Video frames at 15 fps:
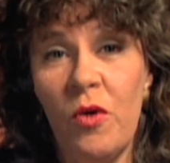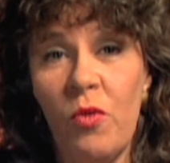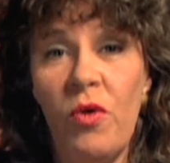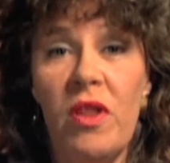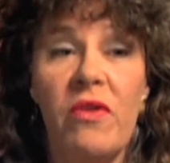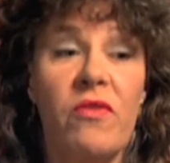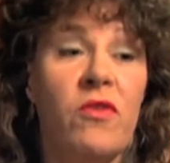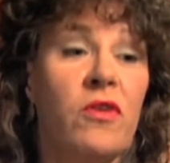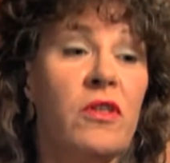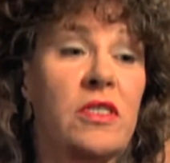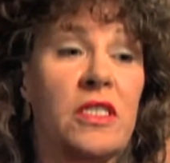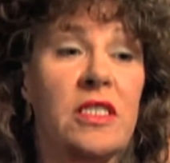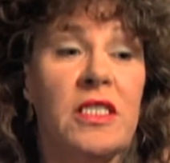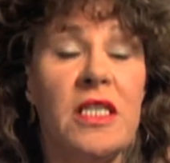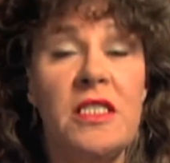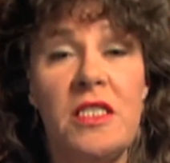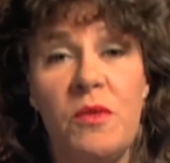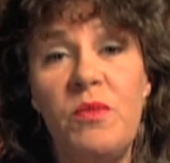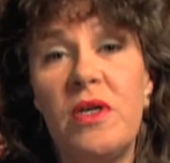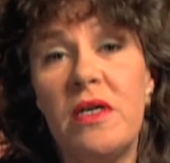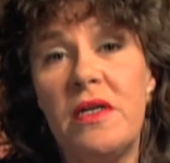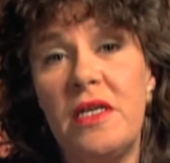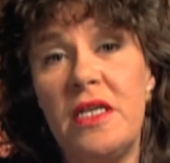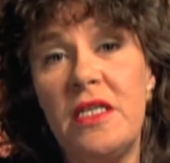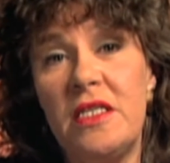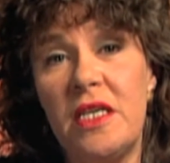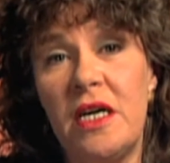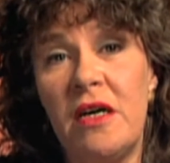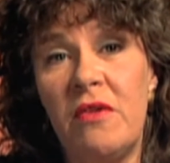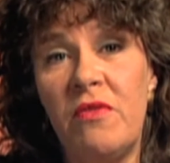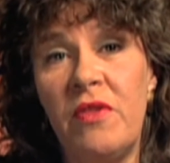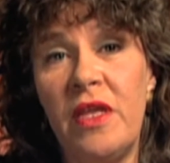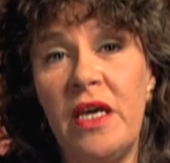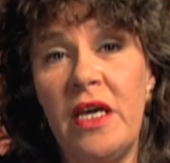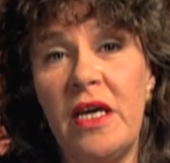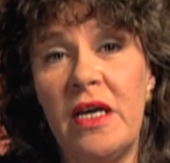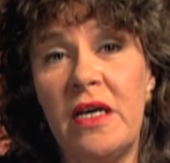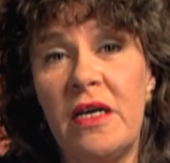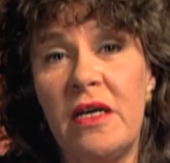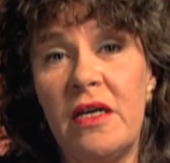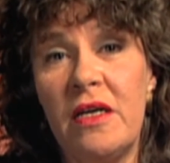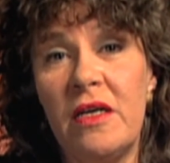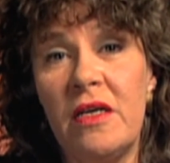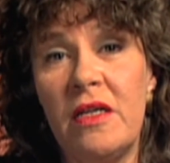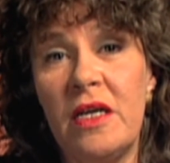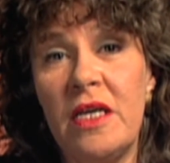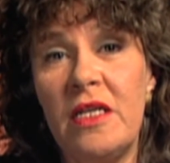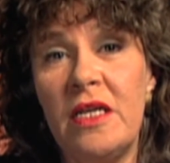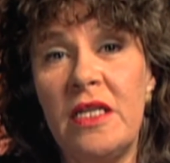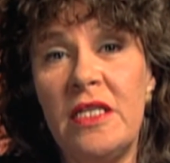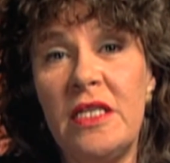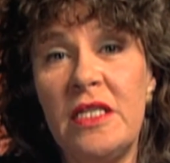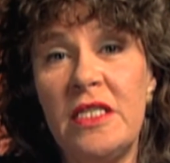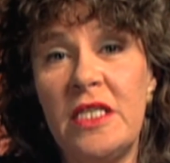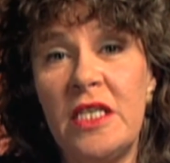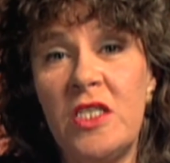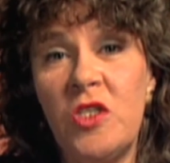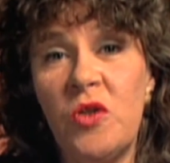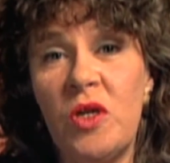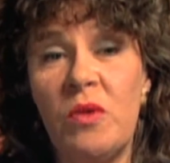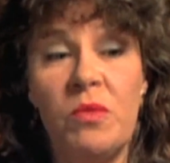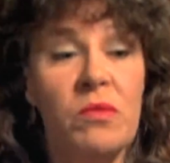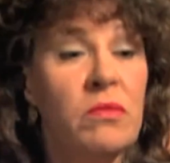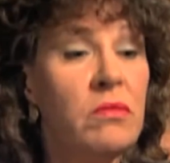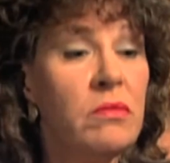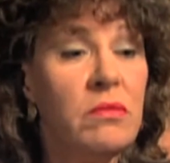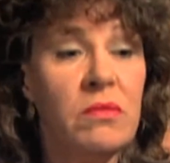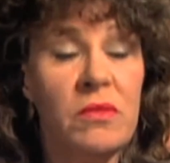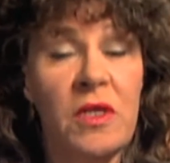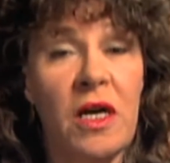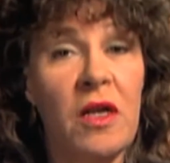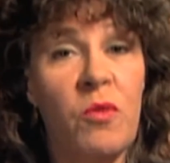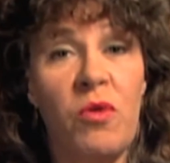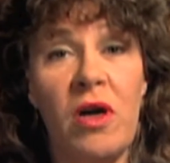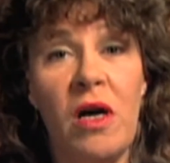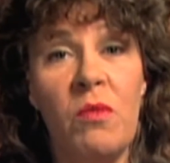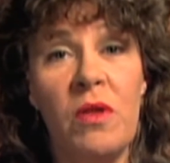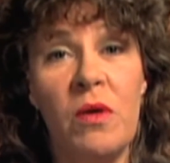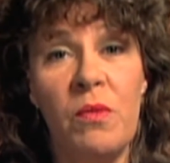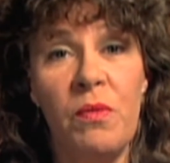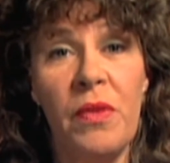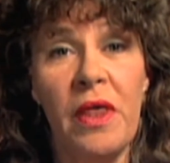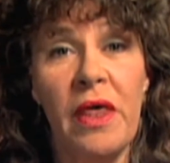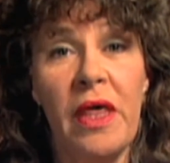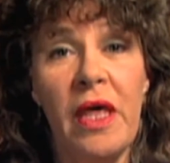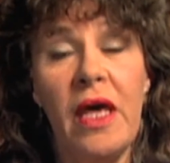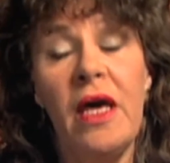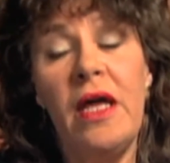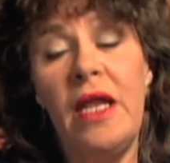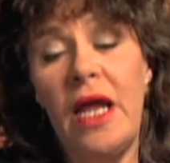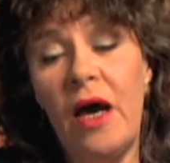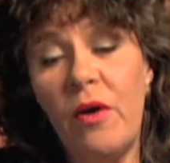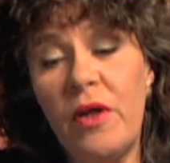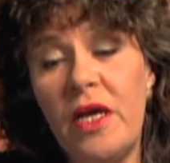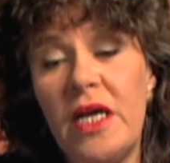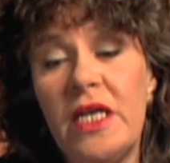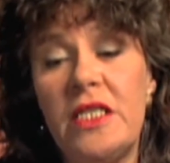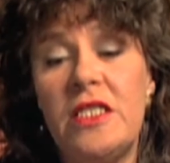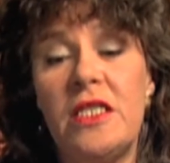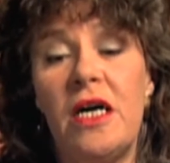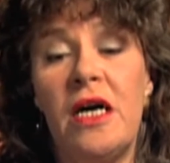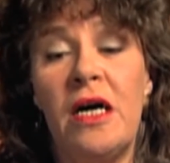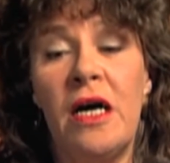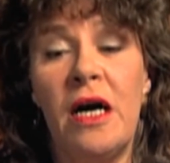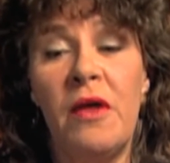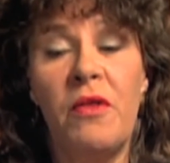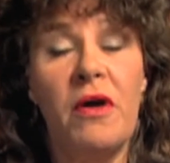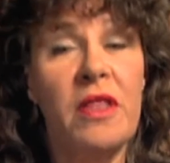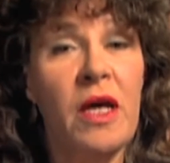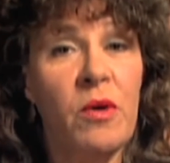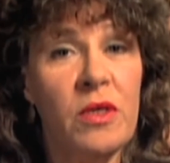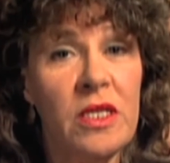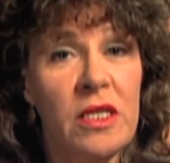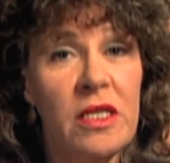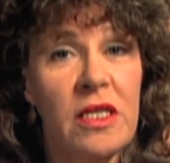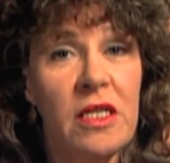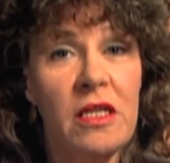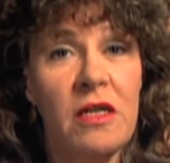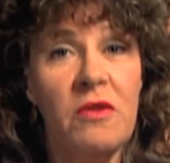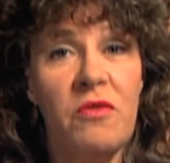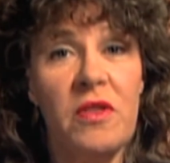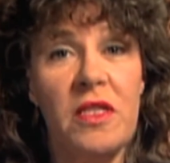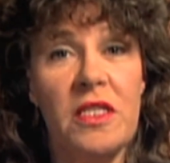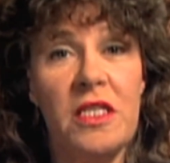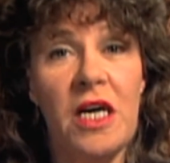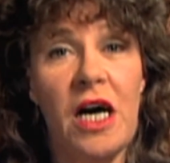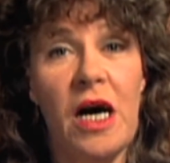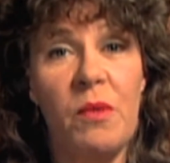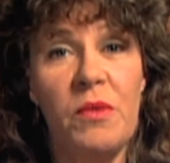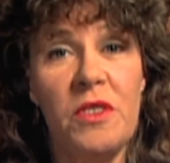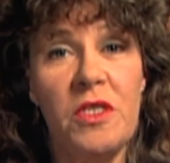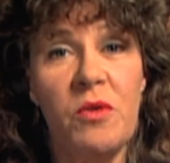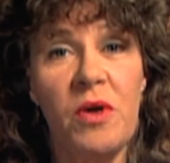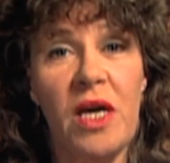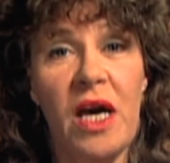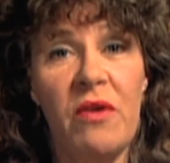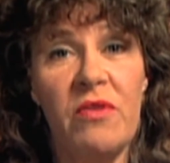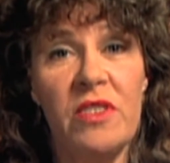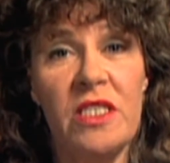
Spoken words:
with, of course, the sensibilities of the late 19th century. Not a problem. Nowadays, I thought that was a little over the top, so we have her